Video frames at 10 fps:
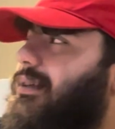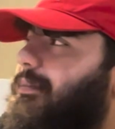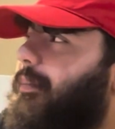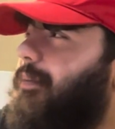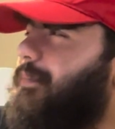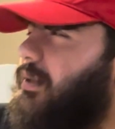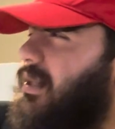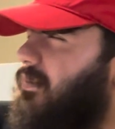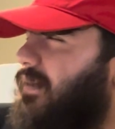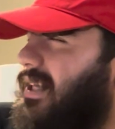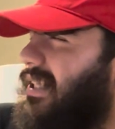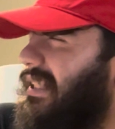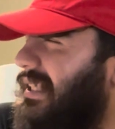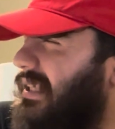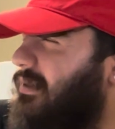But bullets flying like
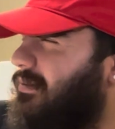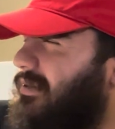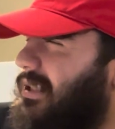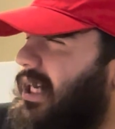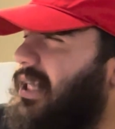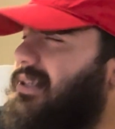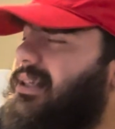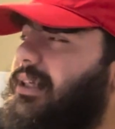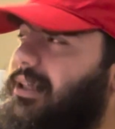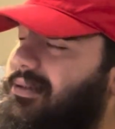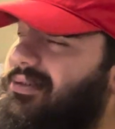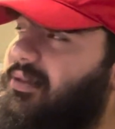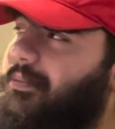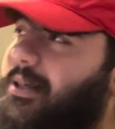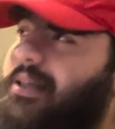the Eagles. Shout out to the
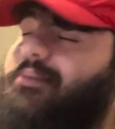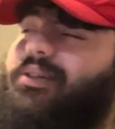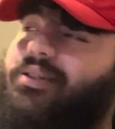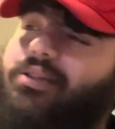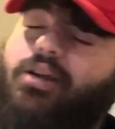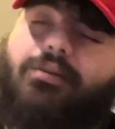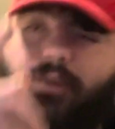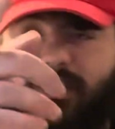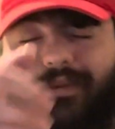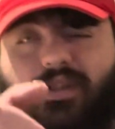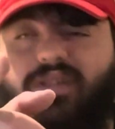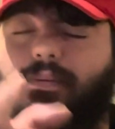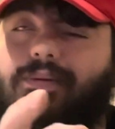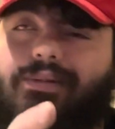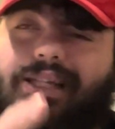Eagles, bro. They won. They almost won the Super
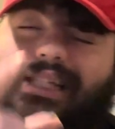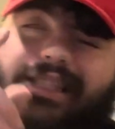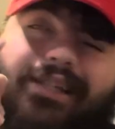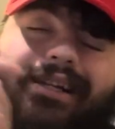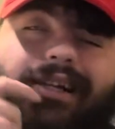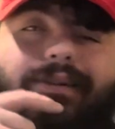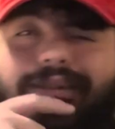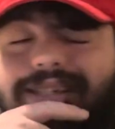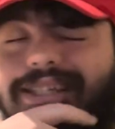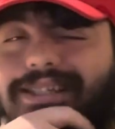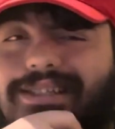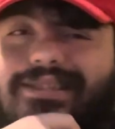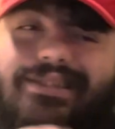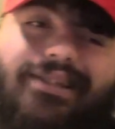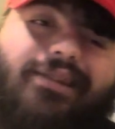Bowl last year, and they were looking good
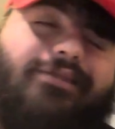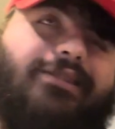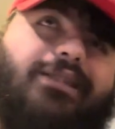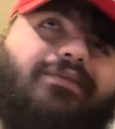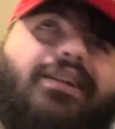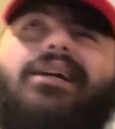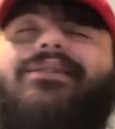tonight on TV.